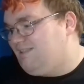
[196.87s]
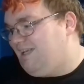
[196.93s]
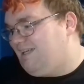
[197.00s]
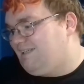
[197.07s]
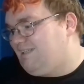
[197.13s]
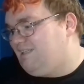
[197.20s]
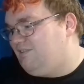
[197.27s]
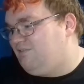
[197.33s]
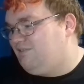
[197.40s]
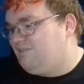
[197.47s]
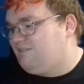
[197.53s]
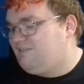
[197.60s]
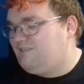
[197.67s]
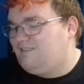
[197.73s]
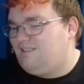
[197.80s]
Zach
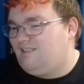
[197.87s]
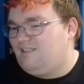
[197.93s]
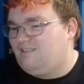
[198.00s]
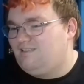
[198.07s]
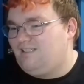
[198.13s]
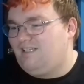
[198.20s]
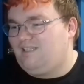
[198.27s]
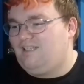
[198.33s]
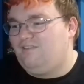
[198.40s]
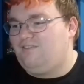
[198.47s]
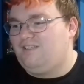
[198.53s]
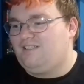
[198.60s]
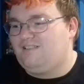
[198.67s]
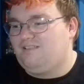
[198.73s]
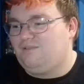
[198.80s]

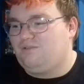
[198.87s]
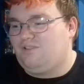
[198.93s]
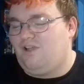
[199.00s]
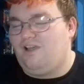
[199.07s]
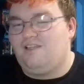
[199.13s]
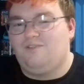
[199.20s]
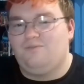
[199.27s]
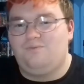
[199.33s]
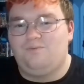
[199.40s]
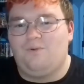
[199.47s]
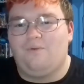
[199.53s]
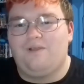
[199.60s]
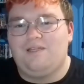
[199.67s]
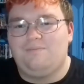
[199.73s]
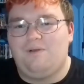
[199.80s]
Galifianakis, I was kind of
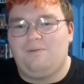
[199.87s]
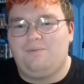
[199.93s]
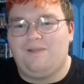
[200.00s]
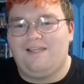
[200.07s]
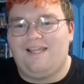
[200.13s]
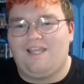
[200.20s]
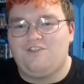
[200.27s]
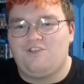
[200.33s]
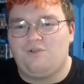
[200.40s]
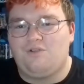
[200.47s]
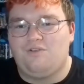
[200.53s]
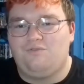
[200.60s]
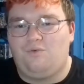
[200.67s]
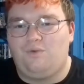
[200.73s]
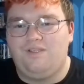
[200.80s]
worried about playing a
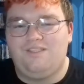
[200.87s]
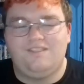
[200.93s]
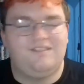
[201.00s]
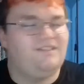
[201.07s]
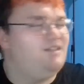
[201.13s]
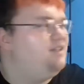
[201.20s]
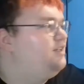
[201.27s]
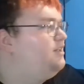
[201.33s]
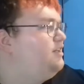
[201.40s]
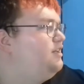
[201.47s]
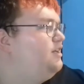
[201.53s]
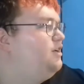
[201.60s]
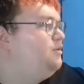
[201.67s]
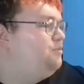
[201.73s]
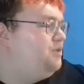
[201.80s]
Joker voice,
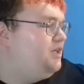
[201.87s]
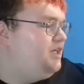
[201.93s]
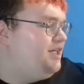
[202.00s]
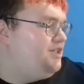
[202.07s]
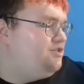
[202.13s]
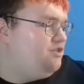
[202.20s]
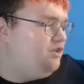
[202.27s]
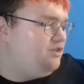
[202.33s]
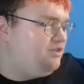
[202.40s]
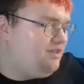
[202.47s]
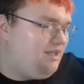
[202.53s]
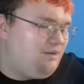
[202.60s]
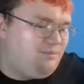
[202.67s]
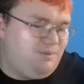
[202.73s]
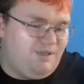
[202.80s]
but he's not
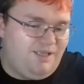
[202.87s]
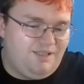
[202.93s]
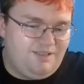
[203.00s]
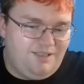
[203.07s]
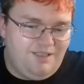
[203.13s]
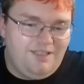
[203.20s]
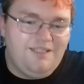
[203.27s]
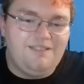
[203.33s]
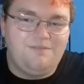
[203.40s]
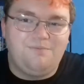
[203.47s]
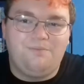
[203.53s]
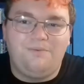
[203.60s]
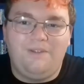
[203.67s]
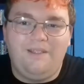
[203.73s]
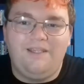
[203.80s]
that bad. He is
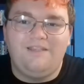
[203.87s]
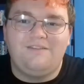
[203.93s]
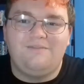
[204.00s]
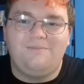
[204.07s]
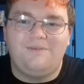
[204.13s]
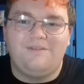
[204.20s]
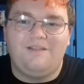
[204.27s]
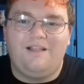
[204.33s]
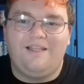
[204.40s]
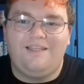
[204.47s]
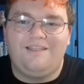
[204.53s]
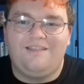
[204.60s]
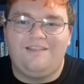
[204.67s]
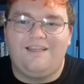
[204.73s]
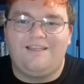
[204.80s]

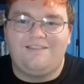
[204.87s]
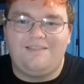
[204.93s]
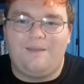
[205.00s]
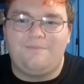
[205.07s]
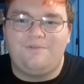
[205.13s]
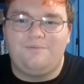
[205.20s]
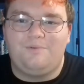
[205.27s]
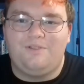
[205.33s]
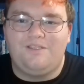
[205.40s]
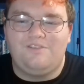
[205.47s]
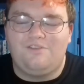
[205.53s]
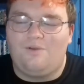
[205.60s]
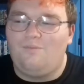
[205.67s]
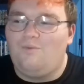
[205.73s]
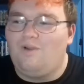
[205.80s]
like acceptable in
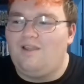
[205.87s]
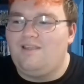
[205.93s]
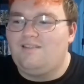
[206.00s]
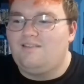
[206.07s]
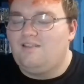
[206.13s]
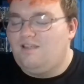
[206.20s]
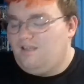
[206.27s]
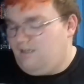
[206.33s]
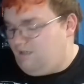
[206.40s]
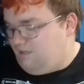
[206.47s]
some ways.